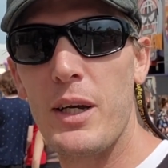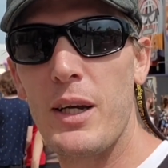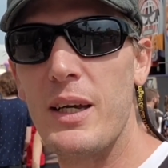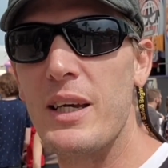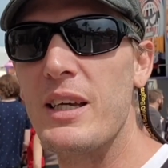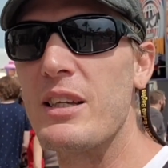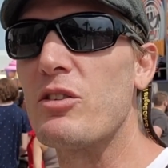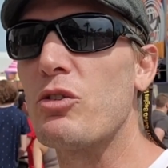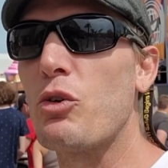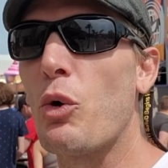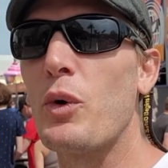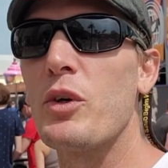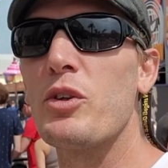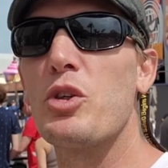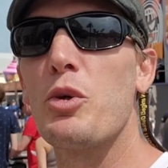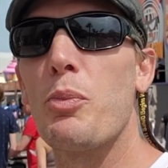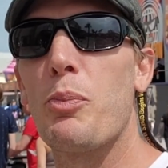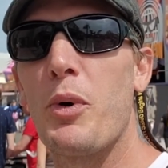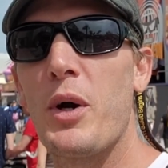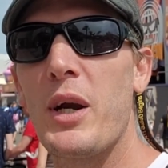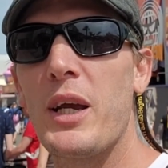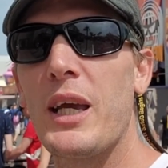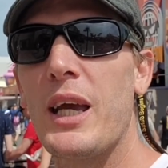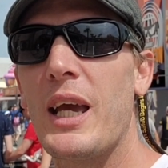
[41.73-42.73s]
is going to
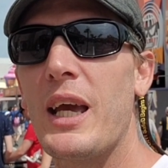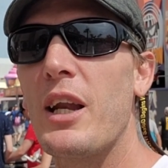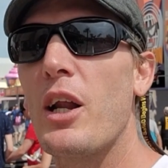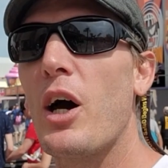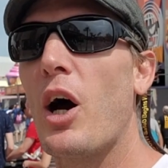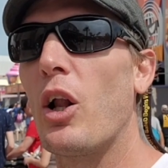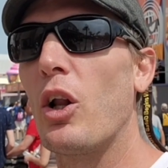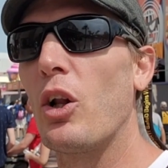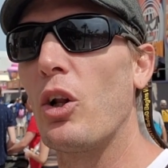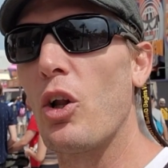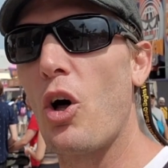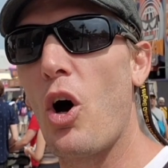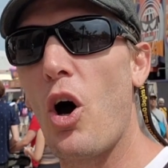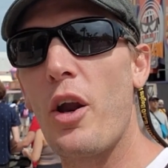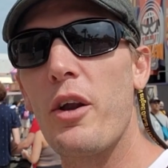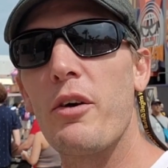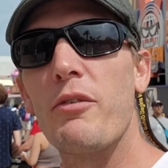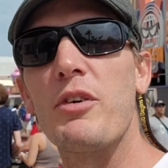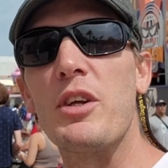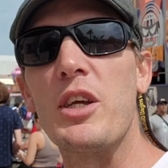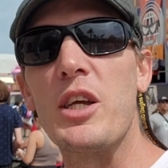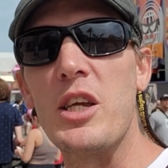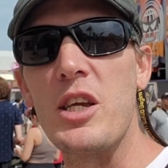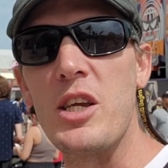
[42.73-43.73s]
bring in a lot of
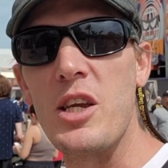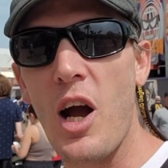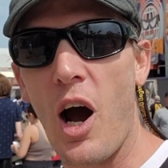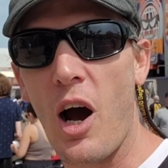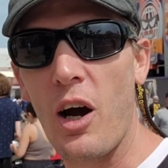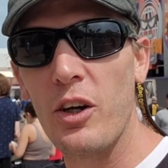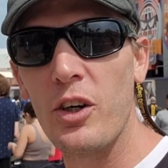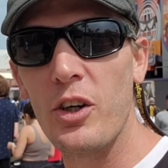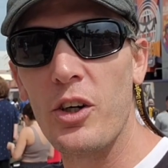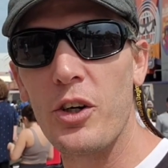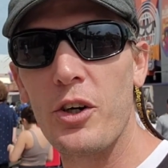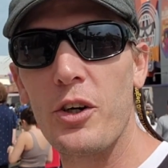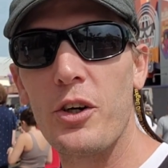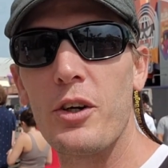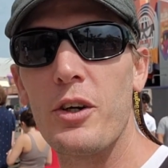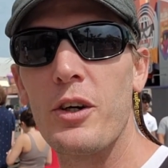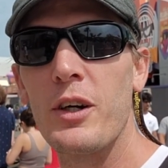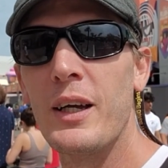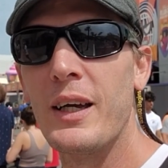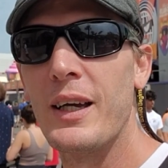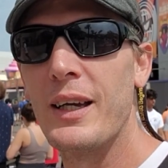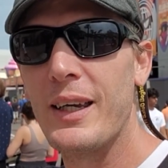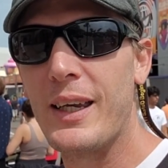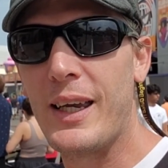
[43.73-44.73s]
younger
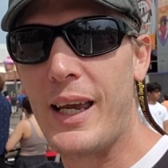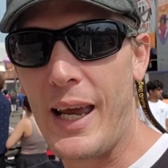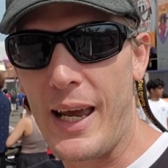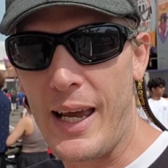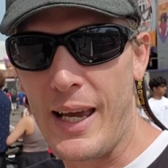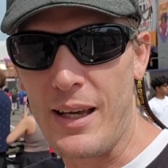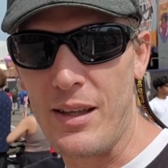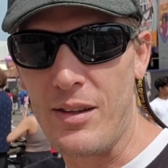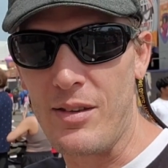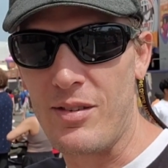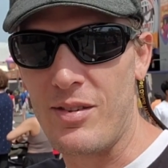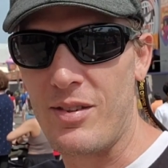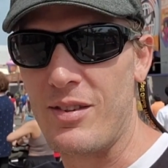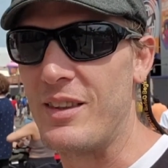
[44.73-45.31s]
kids.